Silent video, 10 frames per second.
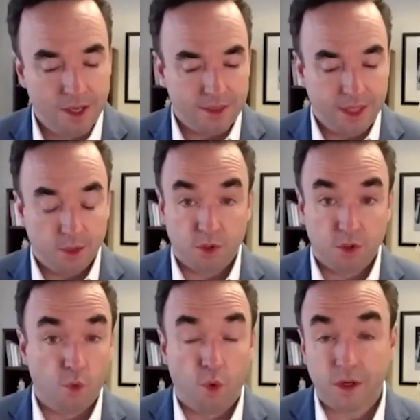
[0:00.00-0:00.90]
They will
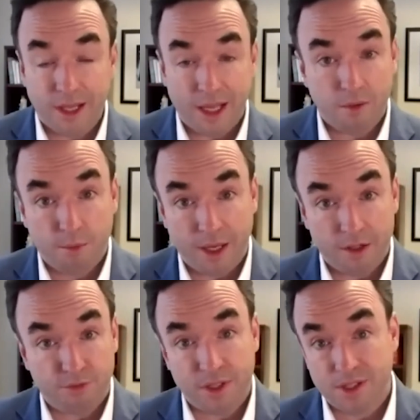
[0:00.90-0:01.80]
coordinate
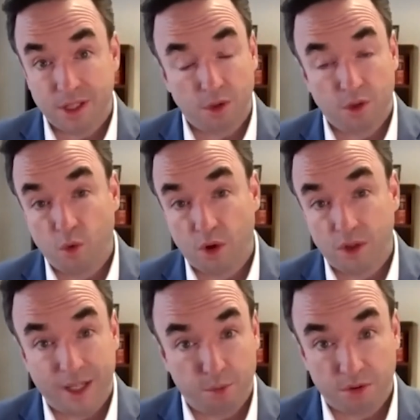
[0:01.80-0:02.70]
benefits, they will
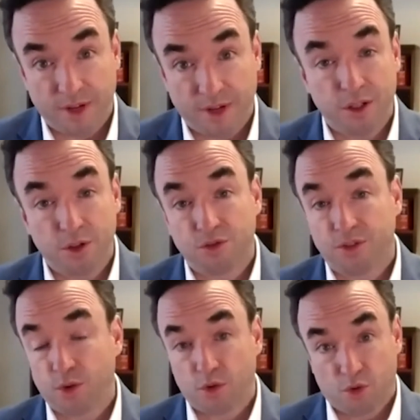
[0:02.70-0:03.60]
coordinate providers, they
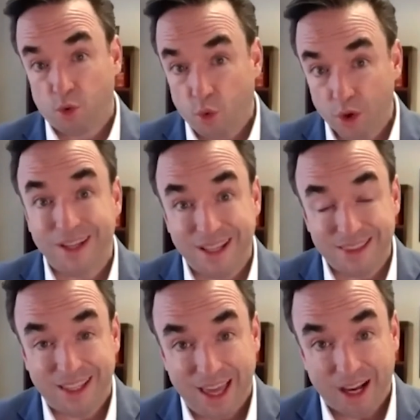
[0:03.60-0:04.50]
will coordinate the
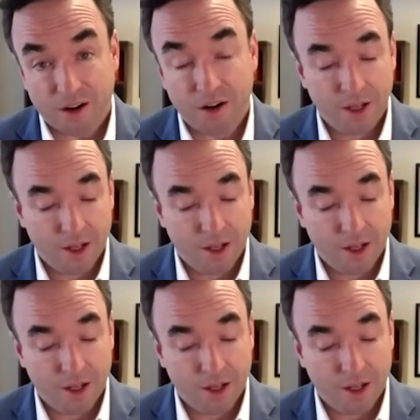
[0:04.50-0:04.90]
care.